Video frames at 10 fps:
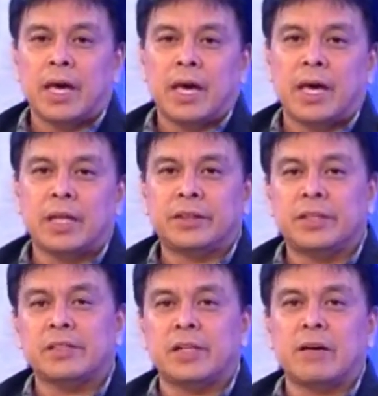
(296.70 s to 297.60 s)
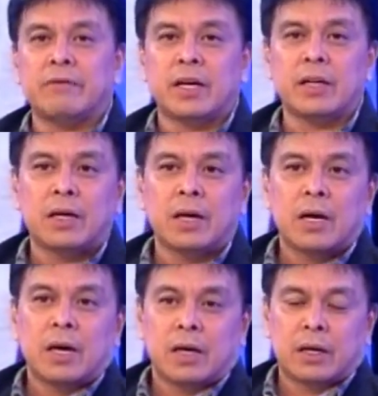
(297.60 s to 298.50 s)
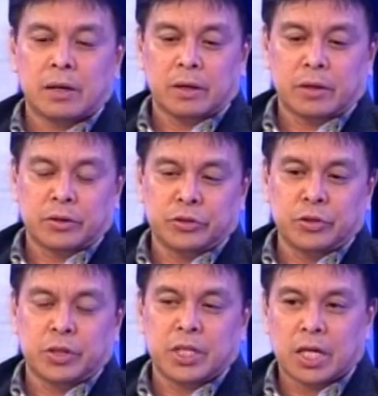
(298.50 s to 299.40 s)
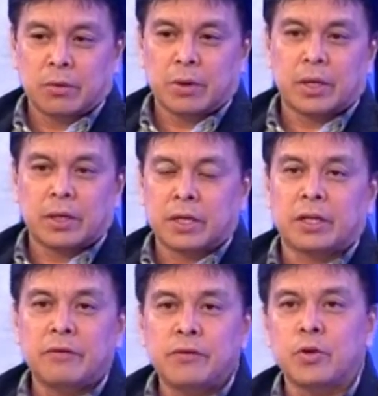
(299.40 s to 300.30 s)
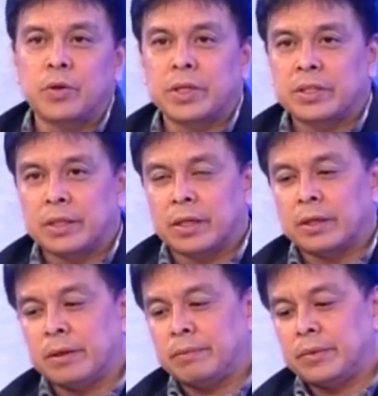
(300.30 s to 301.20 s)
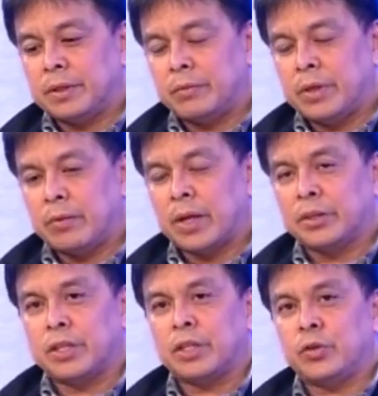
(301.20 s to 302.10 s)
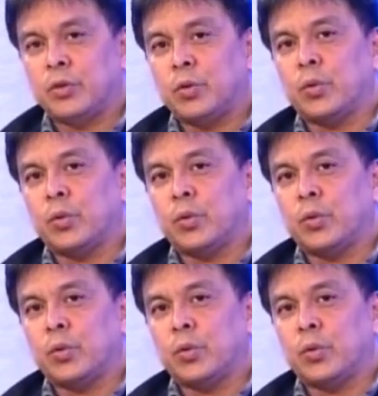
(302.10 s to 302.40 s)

And at this level, during our review, we wanted to,